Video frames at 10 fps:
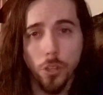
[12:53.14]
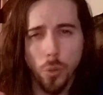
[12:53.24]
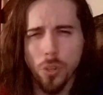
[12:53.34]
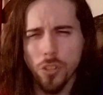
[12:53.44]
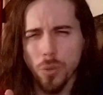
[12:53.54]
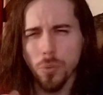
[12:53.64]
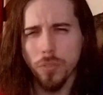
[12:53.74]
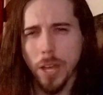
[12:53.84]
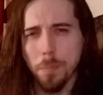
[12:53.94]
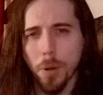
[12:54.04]
you could use
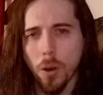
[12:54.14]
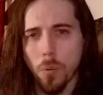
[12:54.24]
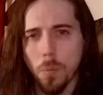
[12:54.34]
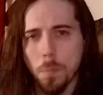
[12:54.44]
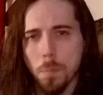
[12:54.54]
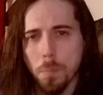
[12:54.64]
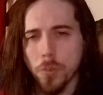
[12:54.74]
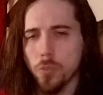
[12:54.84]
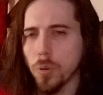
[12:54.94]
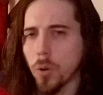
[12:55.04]
that bow,
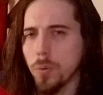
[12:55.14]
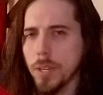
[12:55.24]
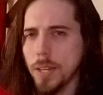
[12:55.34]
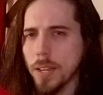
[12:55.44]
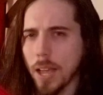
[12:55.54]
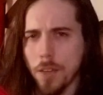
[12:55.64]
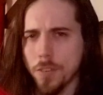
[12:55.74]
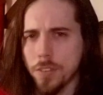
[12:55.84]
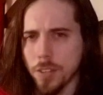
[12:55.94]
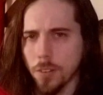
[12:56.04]
but you will only
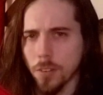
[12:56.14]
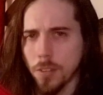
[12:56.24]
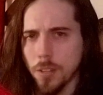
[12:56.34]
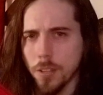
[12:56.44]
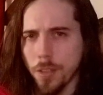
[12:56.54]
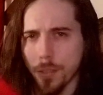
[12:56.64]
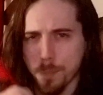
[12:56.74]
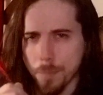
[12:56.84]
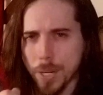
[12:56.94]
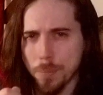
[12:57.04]
ever deal the
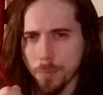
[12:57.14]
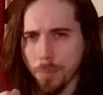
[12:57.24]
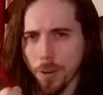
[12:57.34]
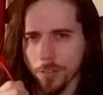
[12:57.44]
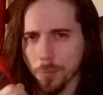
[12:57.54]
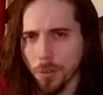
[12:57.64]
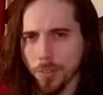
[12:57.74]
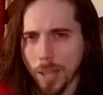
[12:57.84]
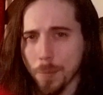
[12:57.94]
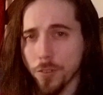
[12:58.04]
minimum possible
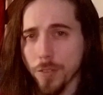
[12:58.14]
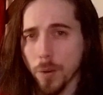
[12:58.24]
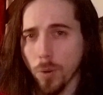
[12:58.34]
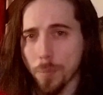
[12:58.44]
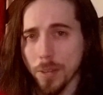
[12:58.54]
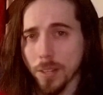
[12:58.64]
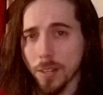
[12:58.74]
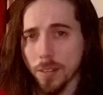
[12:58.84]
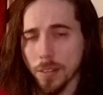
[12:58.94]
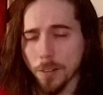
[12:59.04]
damage that weapon
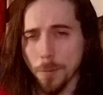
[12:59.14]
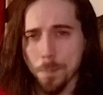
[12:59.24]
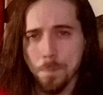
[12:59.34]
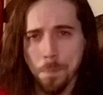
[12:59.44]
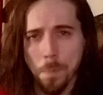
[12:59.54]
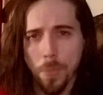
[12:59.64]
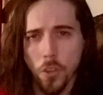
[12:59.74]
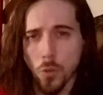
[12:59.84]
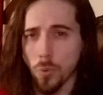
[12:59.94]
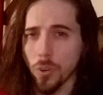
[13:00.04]
can deal.
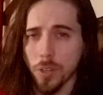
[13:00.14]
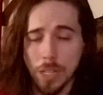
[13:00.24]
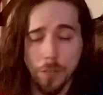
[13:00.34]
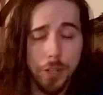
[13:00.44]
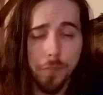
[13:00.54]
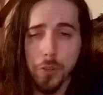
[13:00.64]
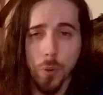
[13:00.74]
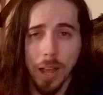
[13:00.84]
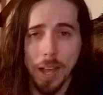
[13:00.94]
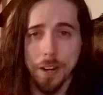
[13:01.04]
You will, even if you
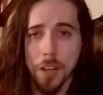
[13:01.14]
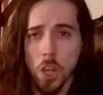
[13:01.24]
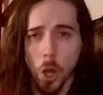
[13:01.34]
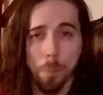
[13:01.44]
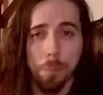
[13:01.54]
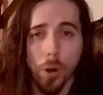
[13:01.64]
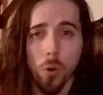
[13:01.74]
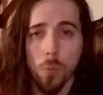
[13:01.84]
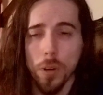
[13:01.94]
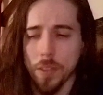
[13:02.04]
had a
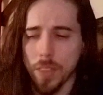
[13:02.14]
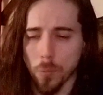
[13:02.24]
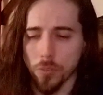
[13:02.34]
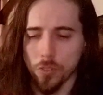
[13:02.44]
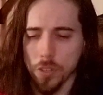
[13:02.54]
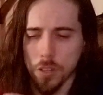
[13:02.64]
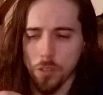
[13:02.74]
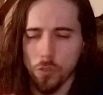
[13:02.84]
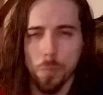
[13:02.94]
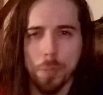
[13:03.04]
bow that was
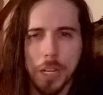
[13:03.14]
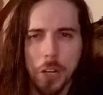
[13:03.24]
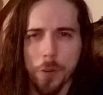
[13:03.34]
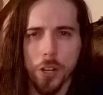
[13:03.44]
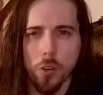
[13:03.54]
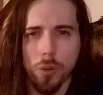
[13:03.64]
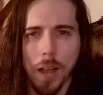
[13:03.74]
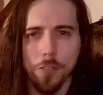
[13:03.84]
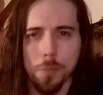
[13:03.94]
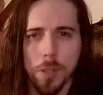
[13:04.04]
superior
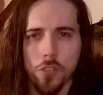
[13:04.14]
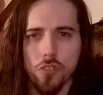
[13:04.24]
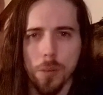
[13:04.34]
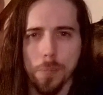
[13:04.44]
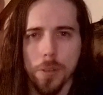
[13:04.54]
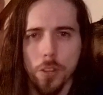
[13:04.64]
craftsmanship,